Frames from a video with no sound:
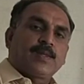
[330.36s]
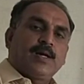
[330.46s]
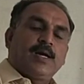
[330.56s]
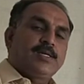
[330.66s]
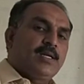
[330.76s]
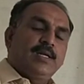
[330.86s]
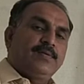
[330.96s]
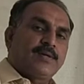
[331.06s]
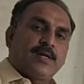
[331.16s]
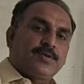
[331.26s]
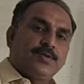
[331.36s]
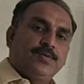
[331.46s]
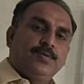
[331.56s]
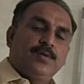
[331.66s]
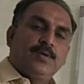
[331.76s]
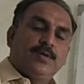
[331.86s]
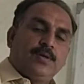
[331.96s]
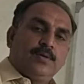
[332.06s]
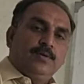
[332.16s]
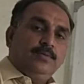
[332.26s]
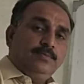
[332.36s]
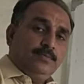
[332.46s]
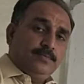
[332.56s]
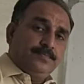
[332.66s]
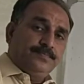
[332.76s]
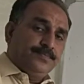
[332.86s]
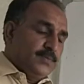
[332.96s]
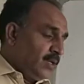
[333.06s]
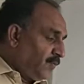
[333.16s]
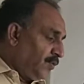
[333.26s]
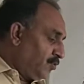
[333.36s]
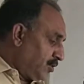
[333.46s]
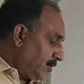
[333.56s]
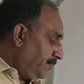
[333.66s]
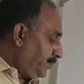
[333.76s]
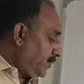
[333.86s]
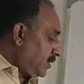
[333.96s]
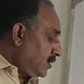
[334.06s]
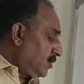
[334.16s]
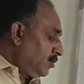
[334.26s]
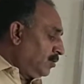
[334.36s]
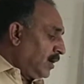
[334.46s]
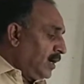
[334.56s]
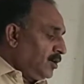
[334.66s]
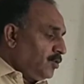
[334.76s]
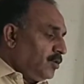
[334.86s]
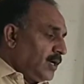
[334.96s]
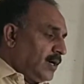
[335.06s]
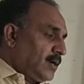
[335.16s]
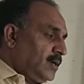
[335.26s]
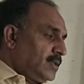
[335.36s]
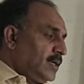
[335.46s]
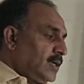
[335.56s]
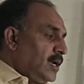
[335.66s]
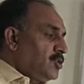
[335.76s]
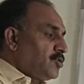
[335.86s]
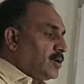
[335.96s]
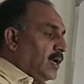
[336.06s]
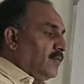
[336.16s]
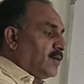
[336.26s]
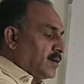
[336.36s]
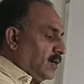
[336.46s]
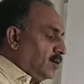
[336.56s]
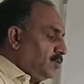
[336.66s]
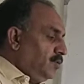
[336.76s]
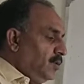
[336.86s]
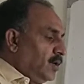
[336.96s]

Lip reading: I shall never talk to you in future. No, I told her that I should ever talk to